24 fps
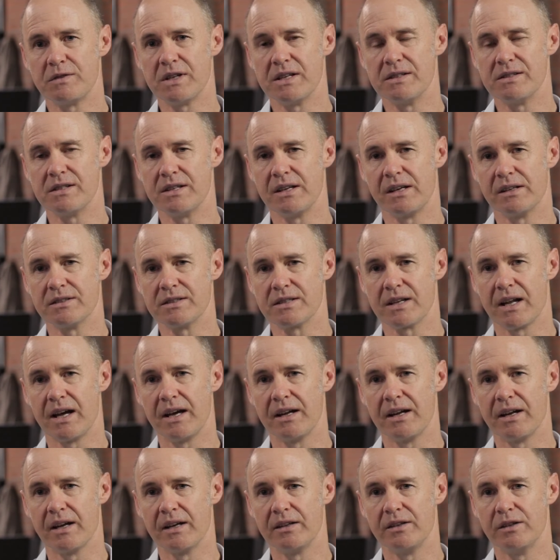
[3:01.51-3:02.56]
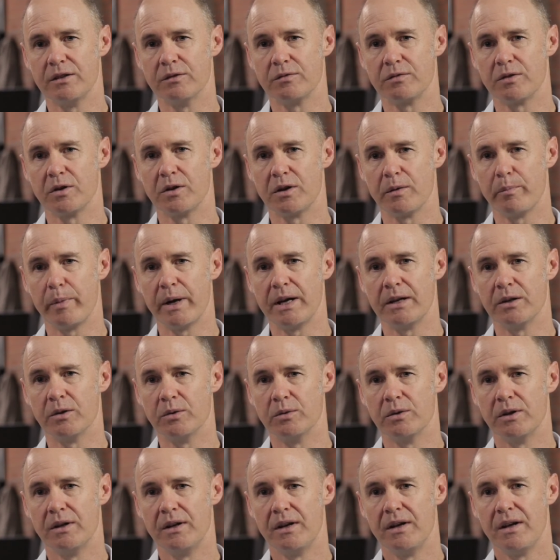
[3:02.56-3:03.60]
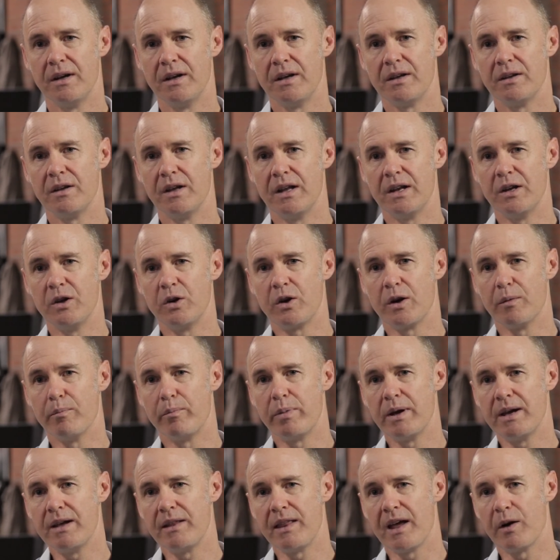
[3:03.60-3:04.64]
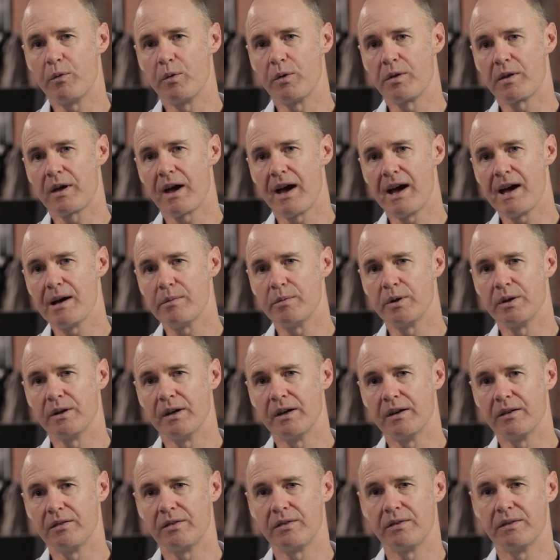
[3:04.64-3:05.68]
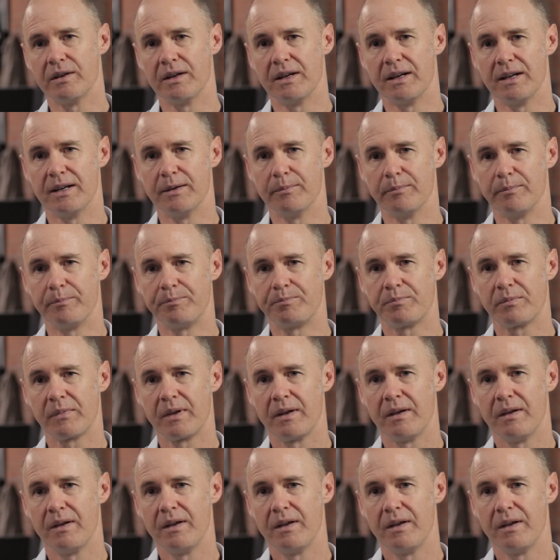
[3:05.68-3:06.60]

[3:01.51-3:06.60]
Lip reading: 15 seconds later you've got a panel. And you compare that with carbon at $20